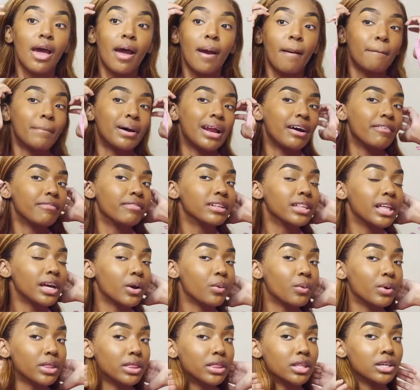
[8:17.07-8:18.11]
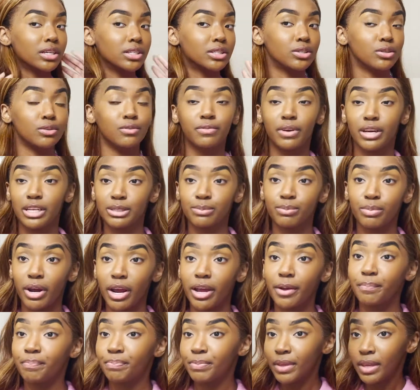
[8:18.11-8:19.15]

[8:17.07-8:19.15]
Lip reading: But I feel like with the Too Faced spray,